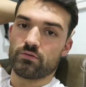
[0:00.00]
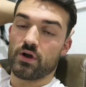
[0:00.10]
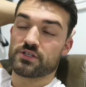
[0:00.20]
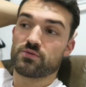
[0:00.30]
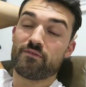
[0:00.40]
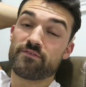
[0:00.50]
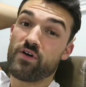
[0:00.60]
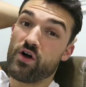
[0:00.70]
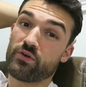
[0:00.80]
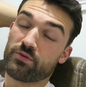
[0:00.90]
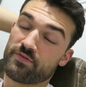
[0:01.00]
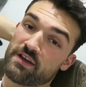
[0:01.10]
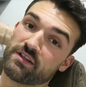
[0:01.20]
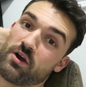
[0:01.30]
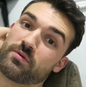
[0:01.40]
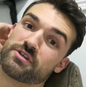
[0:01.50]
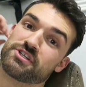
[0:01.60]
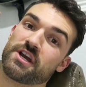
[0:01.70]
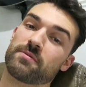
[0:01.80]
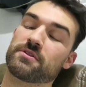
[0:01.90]
Right, so one final thing that I want to
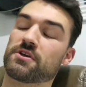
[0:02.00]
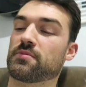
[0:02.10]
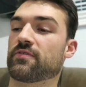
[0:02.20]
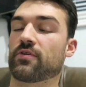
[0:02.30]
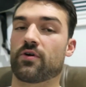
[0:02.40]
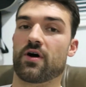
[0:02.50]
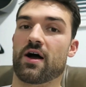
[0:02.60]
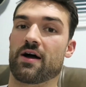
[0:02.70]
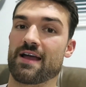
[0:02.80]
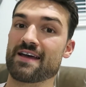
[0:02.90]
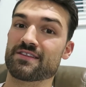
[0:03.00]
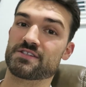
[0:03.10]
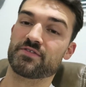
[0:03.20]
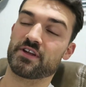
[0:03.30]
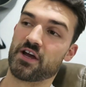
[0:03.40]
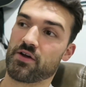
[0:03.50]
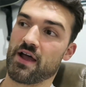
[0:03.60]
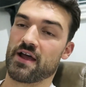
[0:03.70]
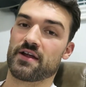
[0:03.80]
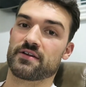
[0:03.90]
share with you before I end this video
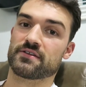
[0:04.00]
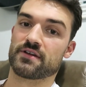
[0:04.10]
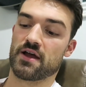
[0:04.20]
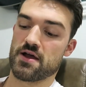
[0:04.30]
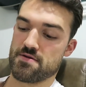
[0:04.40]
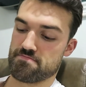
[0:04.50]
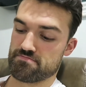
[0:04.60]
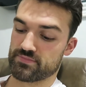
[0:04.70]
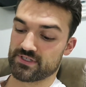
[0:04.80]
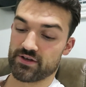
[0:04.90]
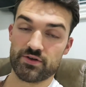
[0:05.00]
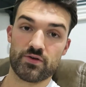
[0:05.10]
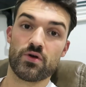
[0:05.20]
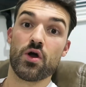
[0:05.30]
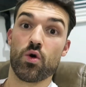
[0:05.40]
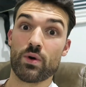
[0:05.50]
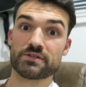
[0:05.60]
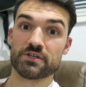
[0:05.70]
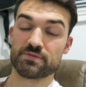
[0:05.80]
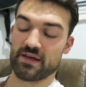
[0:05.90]
and um, tell you
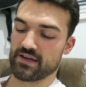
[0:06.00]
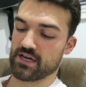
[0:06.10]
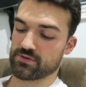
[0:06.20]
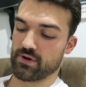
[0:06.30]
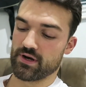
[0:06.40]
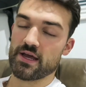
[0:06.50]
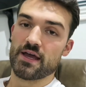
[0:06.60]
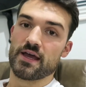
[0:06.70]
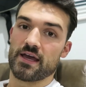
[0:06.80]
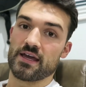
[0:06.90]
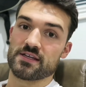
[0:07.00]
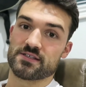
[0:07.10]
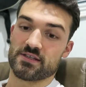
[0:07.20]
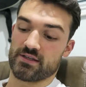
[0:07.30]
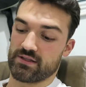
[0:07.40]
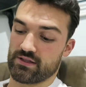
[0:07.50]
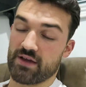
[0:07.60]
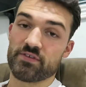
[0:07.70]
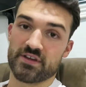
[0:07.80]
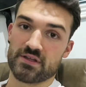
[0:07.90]
when to expect the next one is the
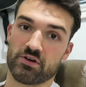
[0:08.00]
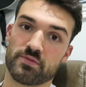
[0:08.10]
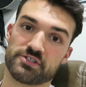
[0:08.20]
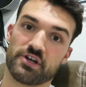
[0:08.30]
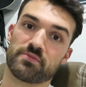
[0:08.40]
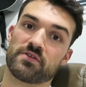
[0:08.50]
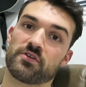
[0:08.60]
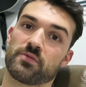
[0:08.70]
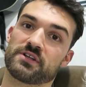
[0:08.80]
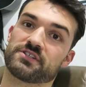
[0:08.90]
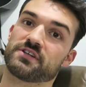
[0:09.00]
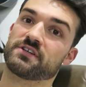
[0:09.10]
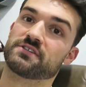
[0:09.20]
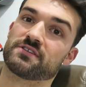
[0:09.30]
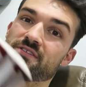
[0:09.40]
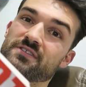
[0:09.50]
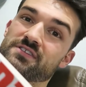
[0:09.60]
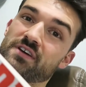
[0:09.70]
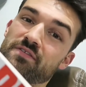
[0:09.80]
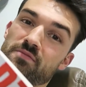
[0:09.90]
other thing that I'm going to be sharing with you, which is the
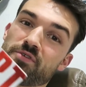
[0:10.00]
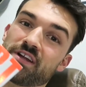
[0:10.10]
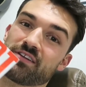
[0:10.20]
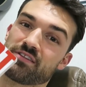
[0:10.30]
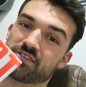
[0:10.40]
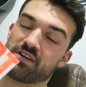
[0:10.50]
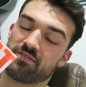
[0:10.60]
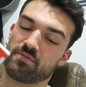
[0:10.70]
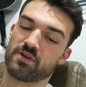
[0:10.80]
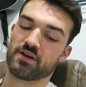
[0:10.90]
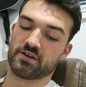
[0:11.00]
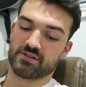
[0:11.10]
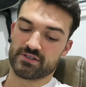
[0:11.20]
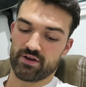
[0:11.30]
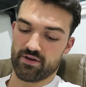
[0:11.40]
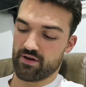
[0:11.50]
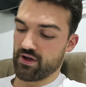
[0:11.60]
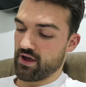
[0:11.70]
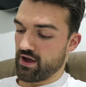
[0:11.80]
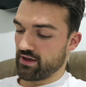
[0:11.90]
stuff I'm reading and the stuff I'm learning. So
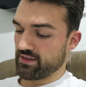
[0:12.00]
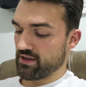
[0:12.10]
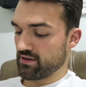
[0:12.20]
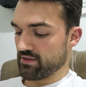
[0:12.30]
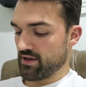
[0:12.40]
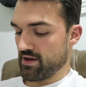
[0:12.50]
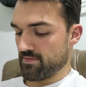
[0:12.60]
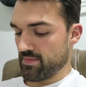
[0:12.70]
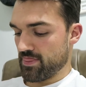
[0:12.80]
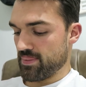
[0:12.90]
I think that